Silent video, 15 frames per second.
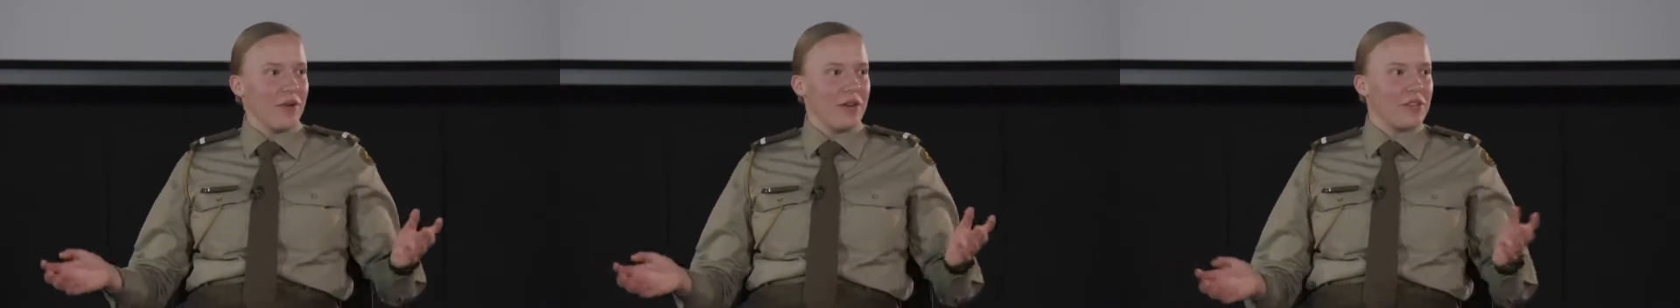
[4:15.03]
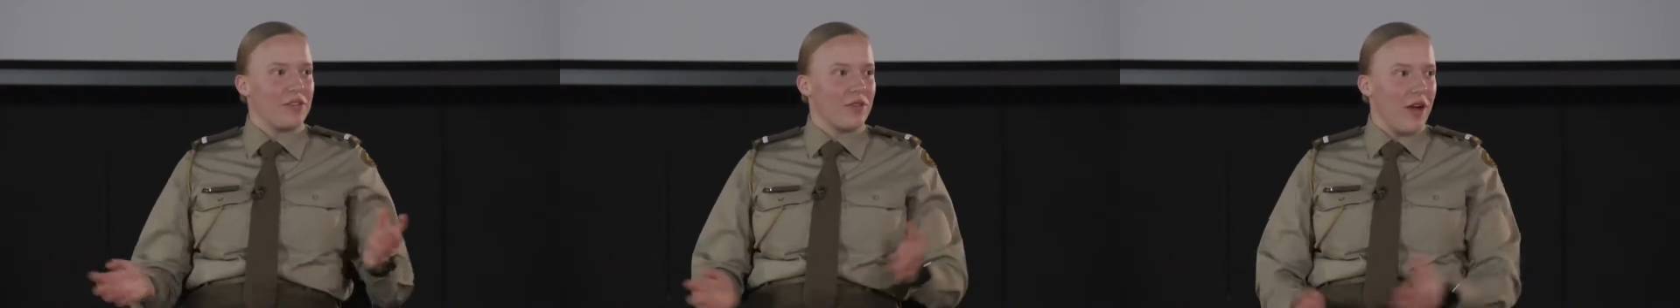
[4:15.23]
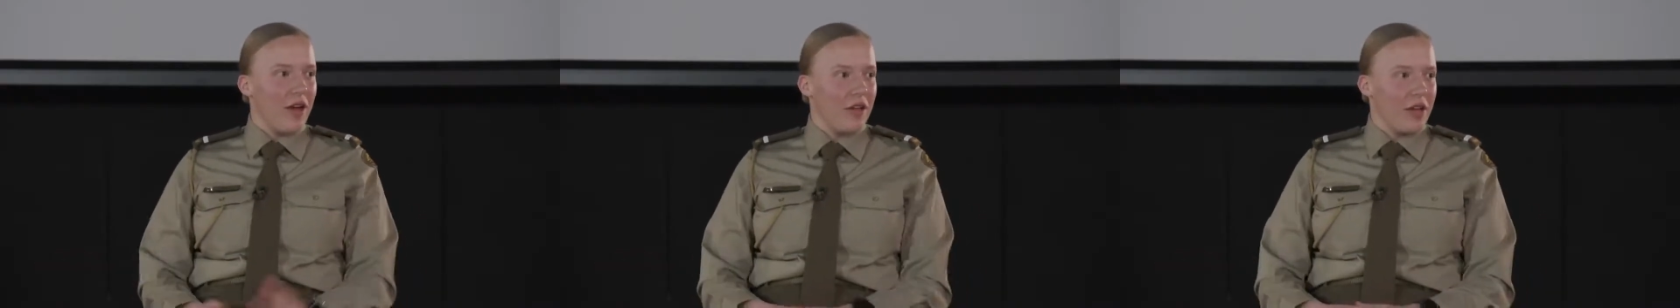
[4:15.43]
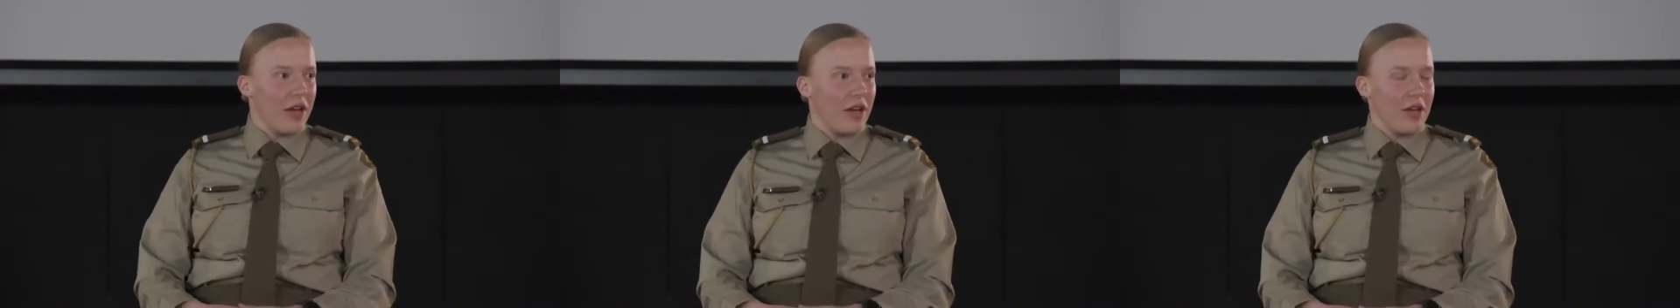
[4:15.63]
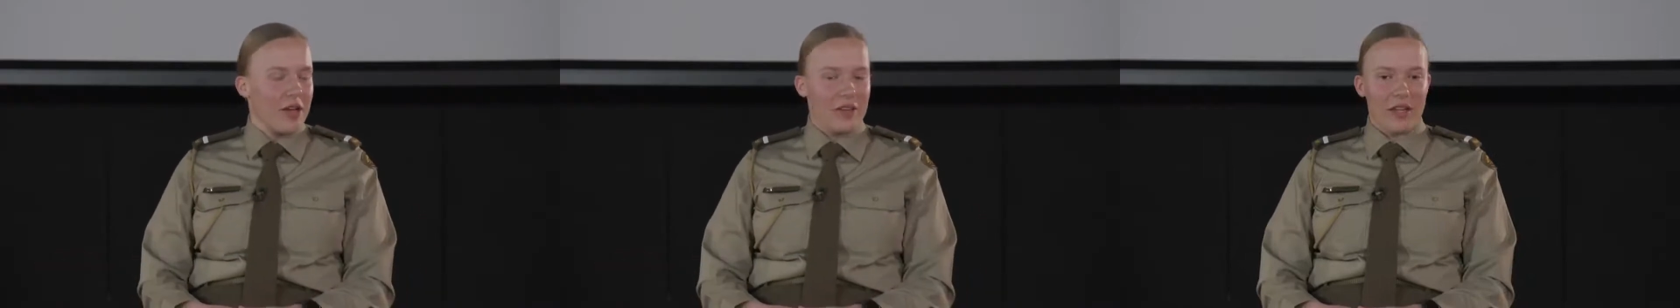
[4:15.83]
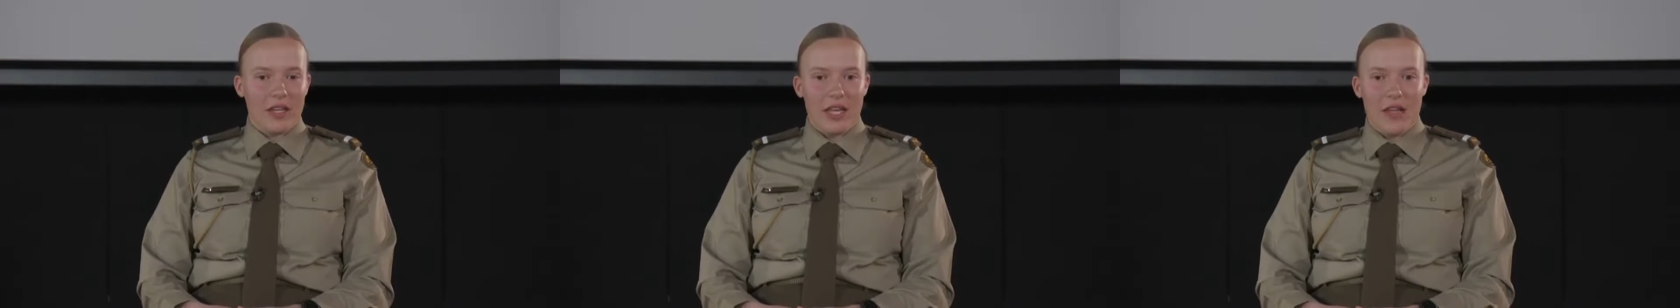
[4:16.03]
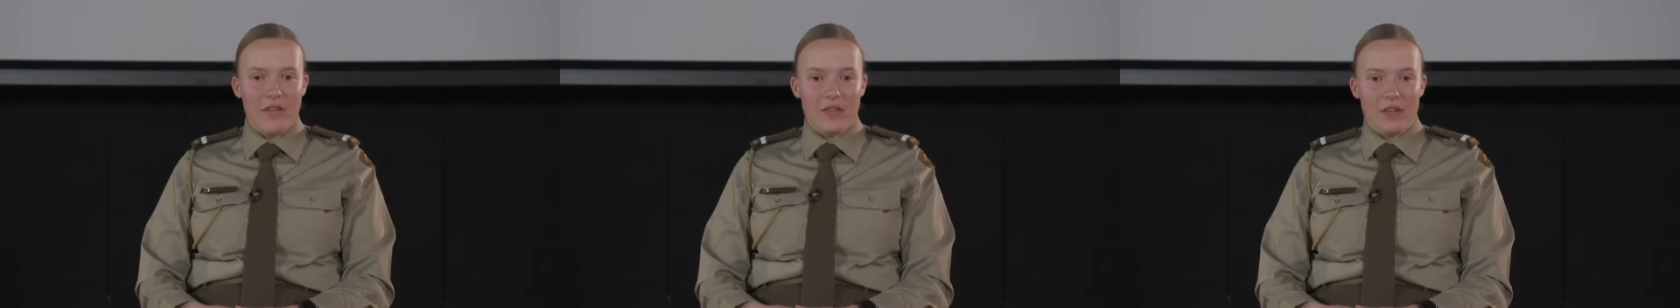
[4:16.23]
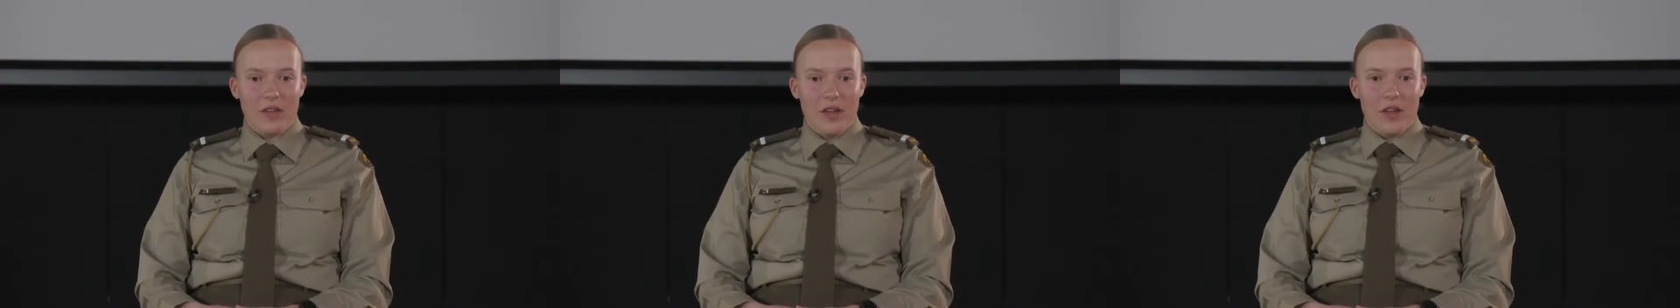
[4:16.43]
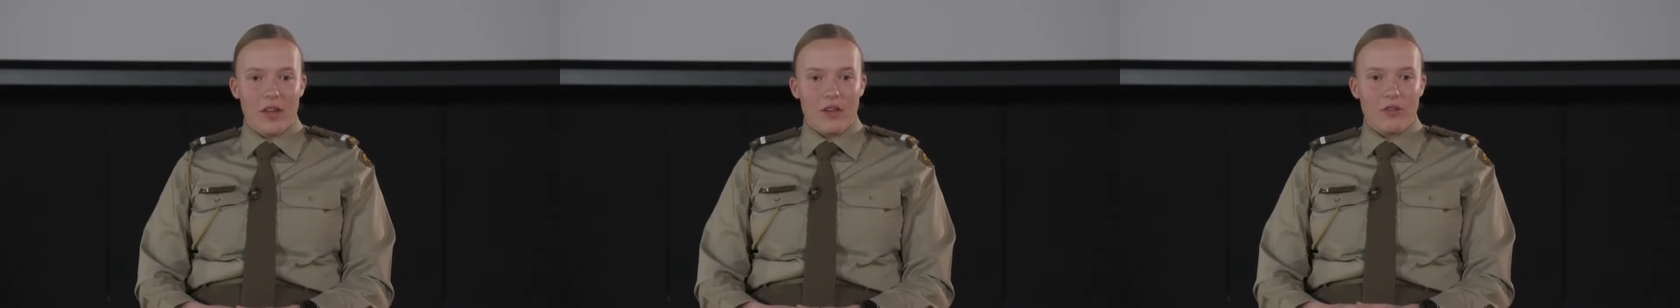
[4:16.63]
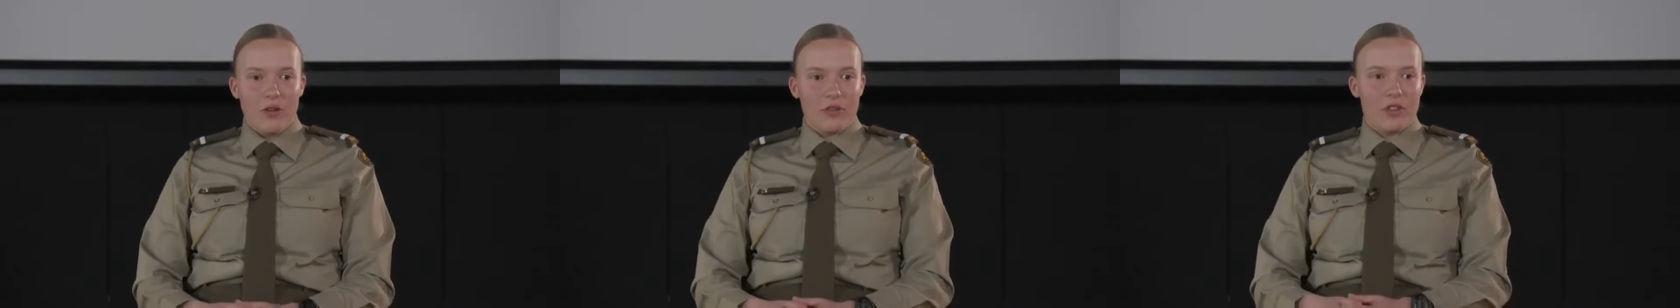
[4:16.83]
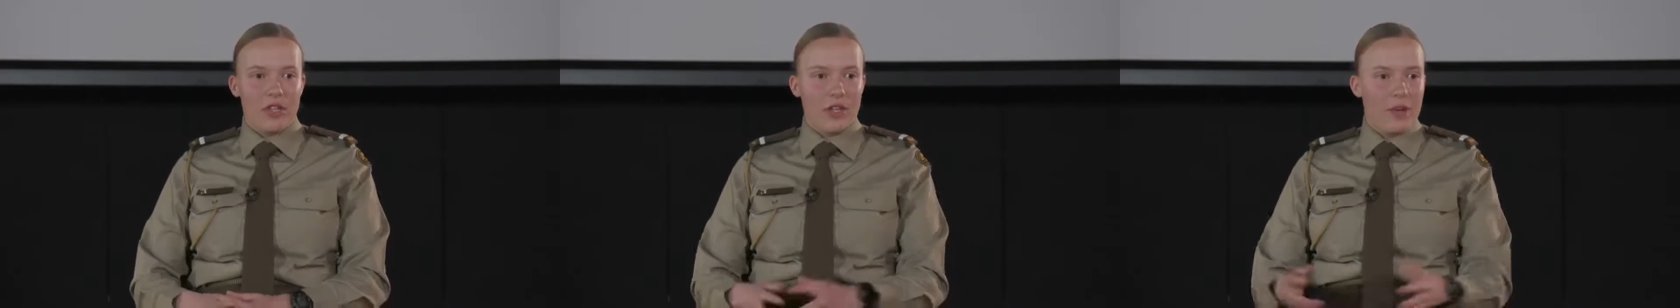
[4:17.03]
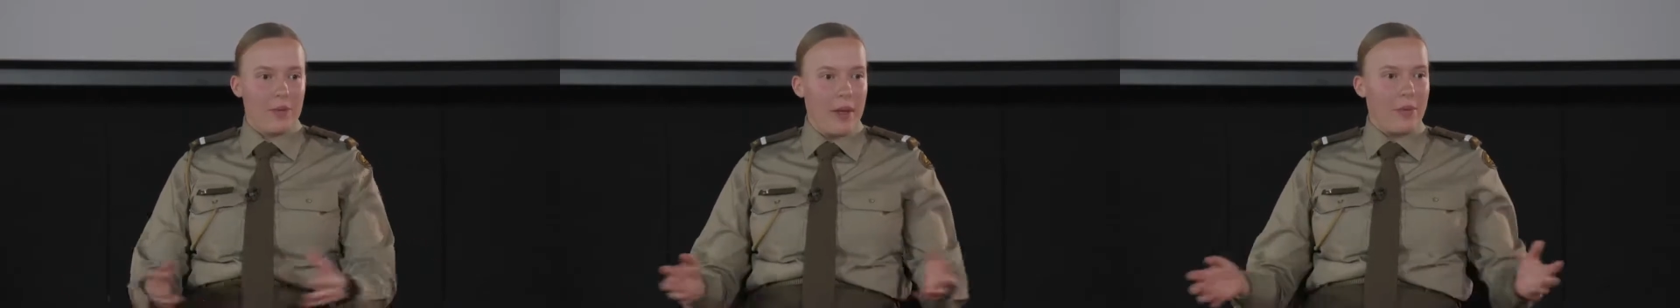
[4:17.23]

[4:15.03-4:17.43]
around Australia, and like even not just uh,